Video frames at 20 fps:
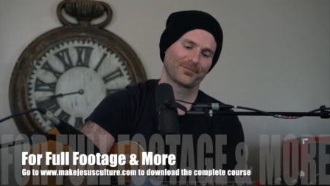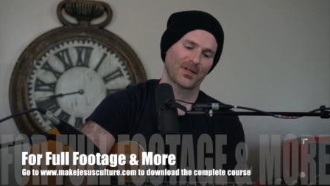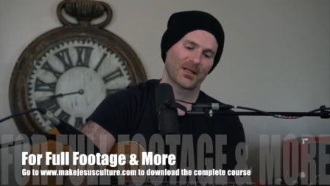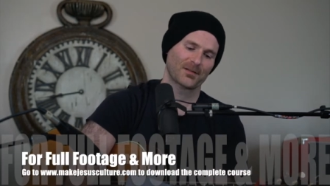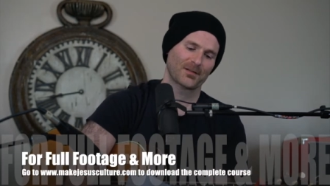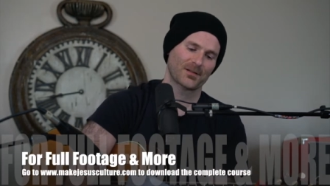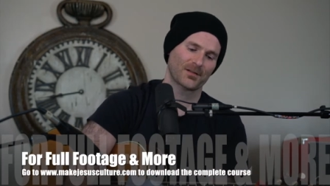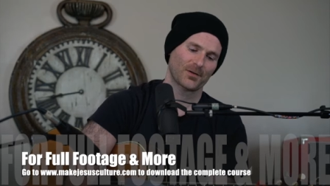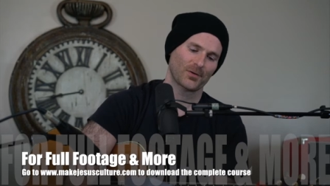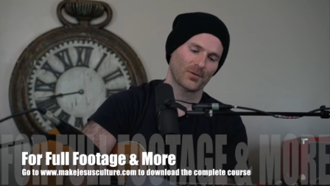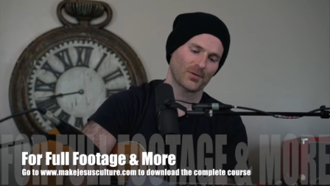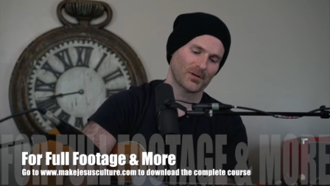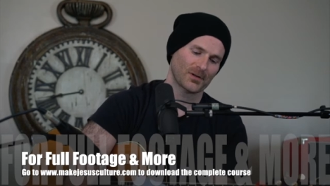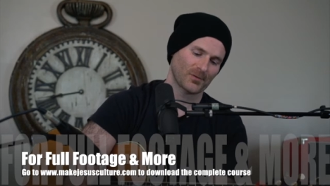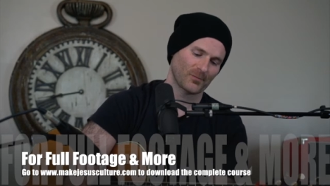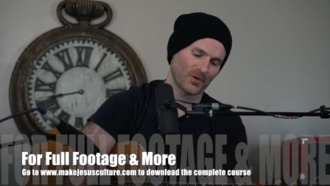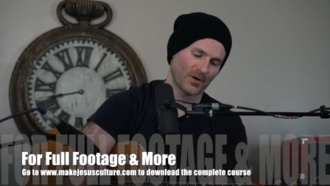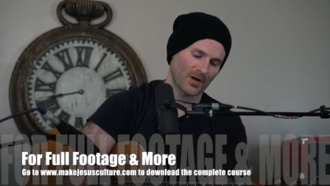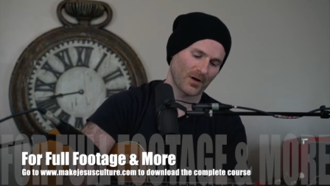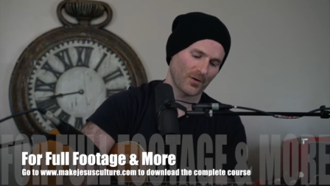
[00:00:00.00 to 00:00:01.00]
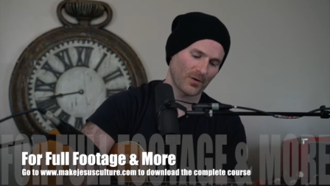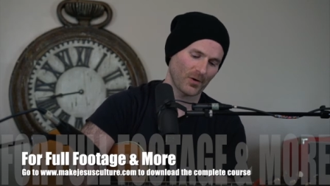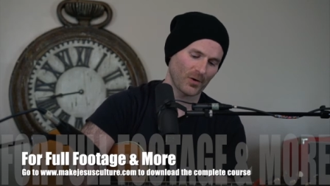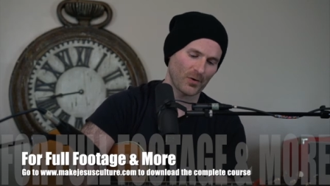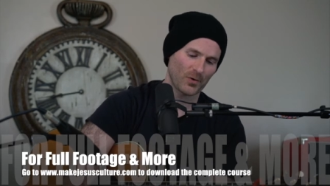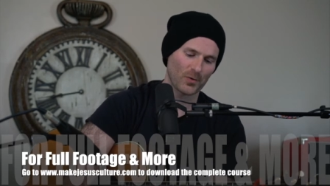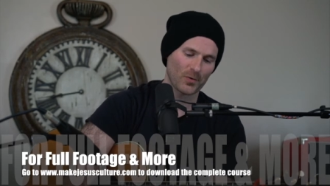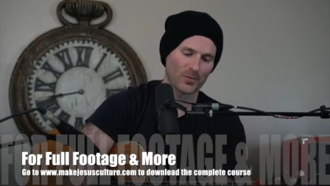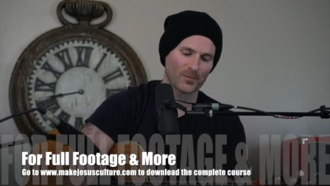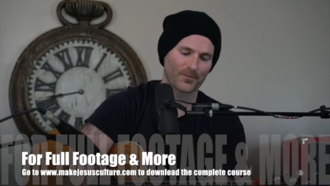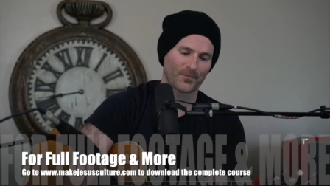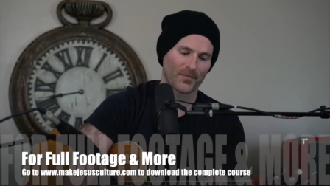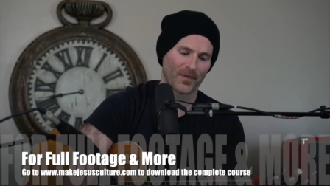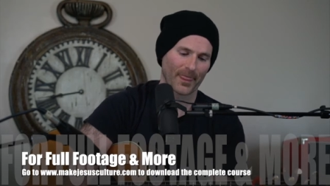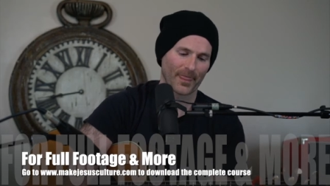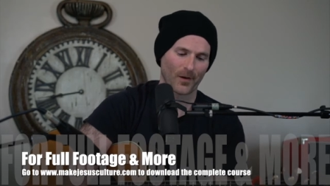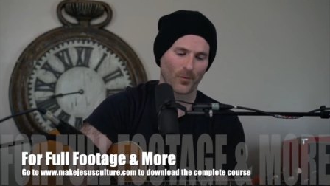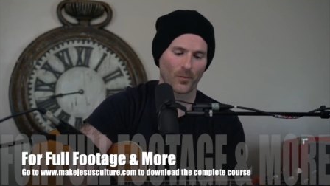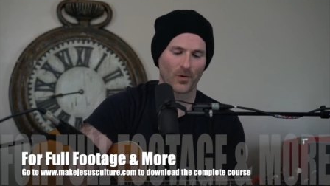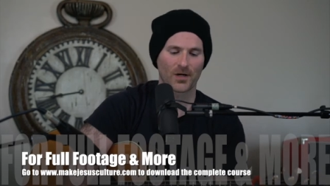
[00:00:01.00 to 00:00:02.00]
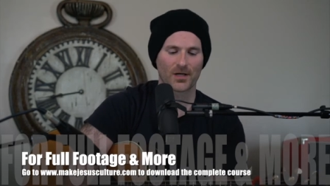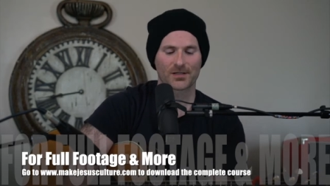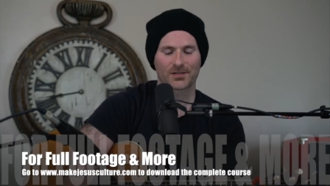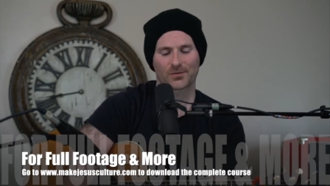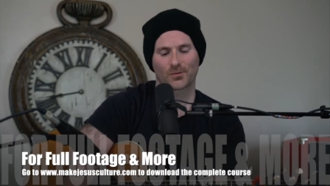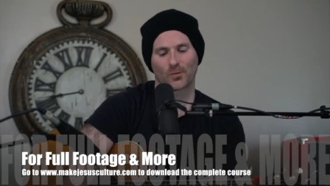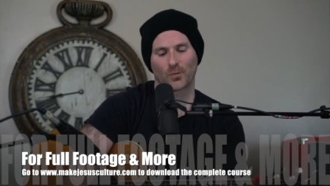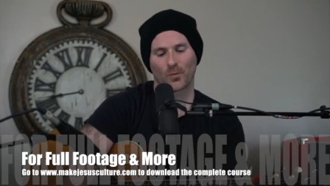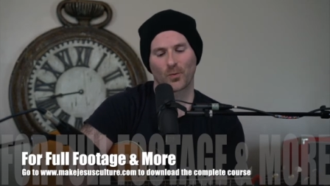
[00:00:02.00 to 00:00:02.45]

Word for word: So we're going to go who, what,